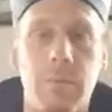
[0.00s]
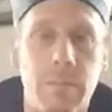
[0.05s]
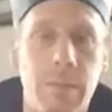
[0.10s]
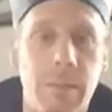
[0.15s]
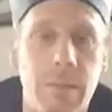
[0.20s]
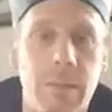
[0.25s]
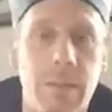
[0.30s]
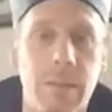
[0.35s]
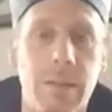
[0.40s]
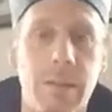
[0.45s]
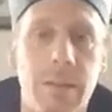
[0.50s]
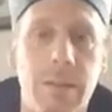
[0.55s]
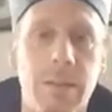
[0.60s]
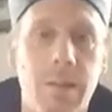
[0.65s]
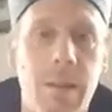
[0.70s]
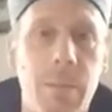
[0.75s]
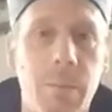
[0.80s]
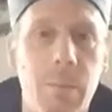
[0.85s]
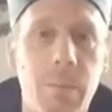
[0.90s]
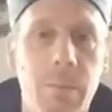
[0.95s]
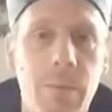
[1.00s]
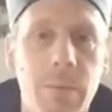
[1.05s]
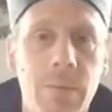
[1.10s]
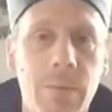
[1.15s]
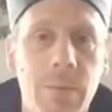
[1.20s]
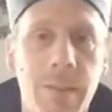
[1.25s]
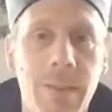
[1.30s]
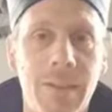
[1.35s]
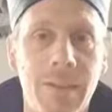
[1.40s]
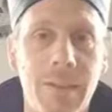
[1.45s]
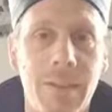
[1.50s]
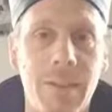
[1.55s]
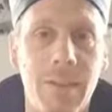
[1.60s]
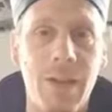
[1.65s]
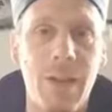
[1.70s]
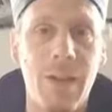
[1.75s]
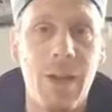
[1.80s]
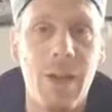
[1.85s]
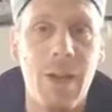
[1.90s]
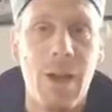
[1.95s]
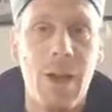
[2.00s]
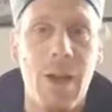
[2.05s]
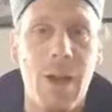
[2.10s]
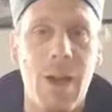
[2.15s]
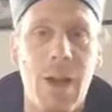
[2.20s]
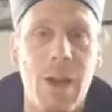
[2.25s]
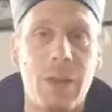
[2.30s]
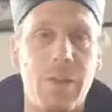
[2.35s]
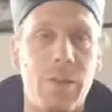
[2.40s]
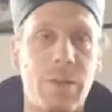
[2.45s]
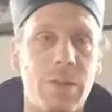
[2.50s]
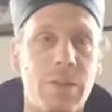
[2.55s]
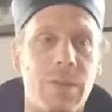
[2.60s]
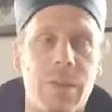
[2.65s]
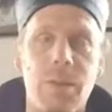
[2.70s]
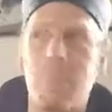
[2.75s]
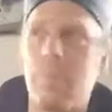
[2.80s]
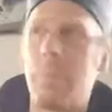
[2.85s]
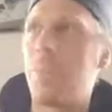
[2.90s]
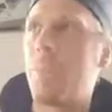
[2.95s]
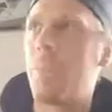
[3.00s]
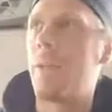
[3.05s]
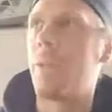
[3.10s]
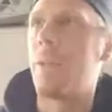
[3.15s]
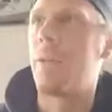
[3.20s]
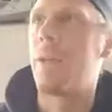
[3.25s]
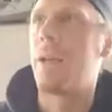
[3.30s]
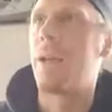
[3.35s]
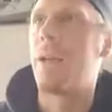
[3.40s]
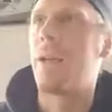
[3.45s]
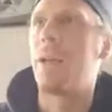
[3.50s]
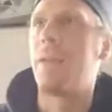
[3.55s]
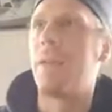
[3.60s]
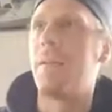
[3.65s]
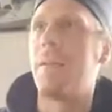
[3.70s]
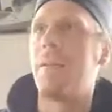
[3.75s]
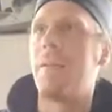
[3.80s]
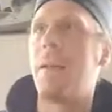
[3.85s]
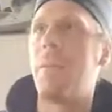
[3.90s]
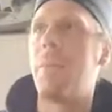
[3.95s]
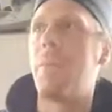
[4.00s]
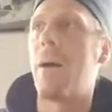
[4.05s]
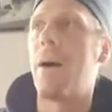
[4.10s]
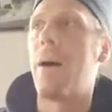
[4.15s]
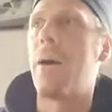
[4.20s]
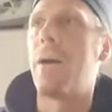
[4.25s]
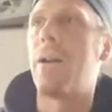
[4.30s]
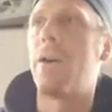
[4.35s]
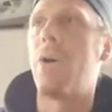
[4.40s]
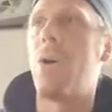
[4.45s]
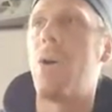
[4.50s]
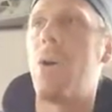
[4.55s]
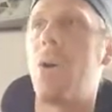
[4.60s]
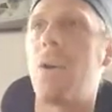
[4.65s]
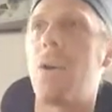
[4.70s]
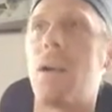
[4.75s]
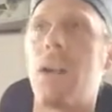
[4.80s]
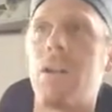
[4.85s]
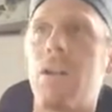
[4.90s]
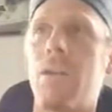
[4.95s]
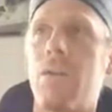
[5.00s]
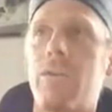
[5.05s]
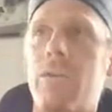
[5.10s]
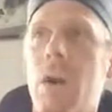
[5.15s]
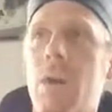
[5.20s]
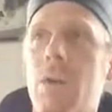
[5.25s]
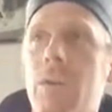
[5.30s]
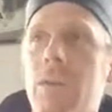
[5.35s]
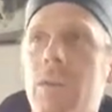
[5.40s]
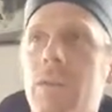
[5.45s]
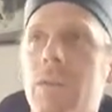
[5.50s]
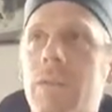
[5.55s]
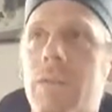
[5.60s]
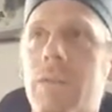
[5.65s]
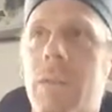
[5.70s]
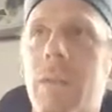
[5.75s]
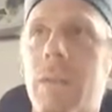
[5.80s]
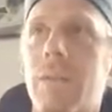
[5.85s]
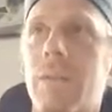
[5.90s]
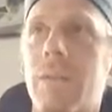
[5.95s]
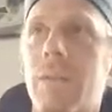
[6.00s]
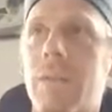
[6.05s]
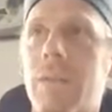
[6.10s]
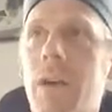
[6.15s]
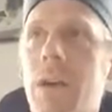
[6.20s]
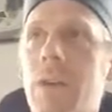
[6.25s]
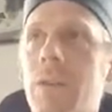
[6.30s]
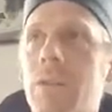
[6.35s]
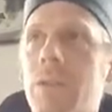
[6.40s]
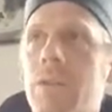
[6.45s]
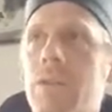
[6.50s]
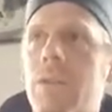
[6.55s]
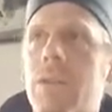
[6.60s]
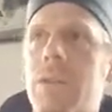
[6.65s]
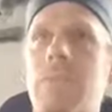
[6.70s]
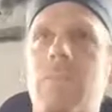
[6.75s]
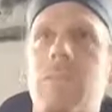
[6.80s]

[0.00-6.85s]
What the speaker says: Just an example, yeah. I know some people, they buy all kind of Taoist things, Taoist